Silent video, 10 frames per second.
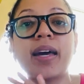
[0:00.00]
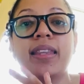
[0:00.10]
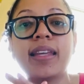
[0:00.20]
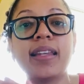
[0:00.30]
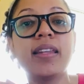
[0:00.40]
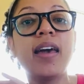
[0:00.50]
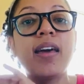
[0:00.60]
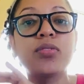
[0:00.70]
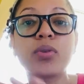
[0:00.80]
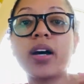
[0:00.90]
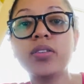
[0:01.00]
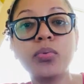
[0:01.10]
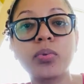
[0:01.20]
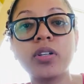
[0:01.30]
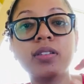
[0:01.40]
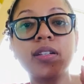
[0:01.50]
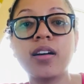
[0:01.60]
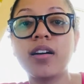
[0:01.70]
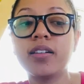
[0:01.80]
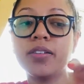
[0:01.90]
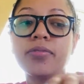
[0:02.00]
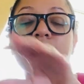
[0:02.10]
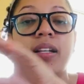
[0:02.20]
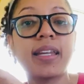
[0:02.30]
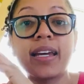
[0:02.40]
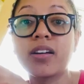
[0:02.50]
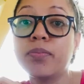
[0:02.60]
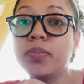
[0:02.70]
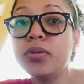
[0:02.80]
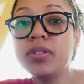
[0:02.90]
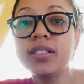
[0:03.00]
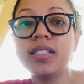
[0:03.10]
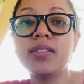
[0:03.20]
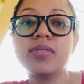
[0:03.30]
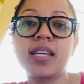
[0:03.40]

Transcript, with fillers: and then throughout the world there are different component teams,